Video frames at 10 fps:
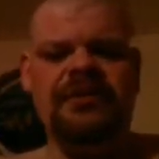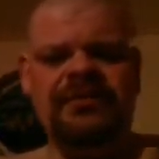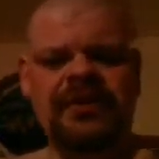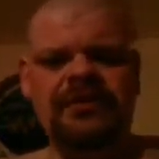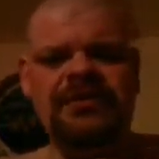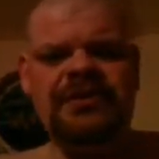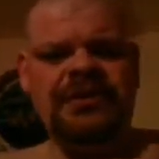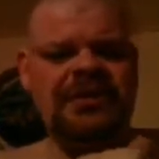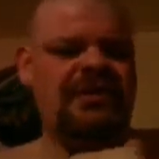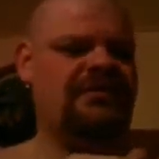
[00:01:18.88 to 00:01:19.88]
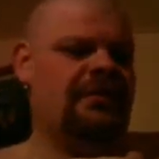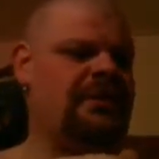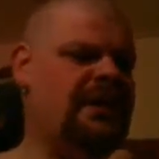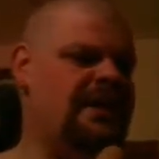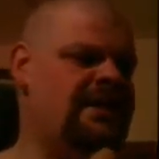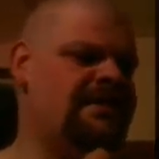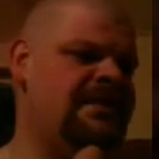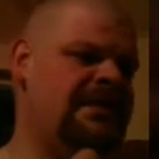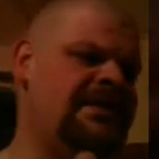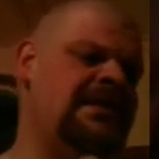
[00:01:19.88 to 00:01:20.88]
reviews and stuff online,
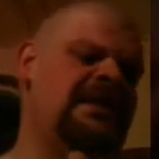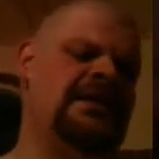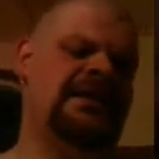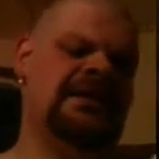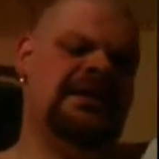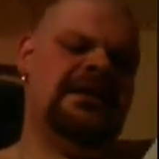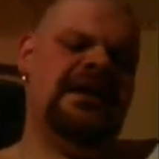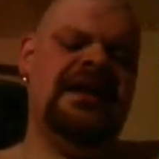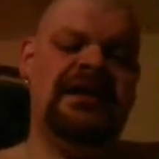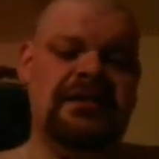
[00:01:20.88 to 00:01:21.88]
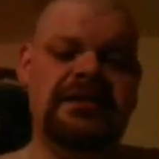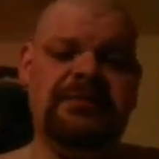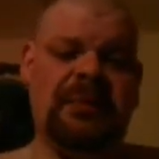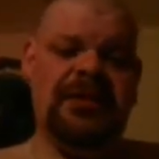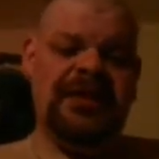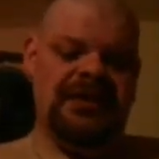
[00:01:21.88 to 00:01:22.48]
and it looks pretty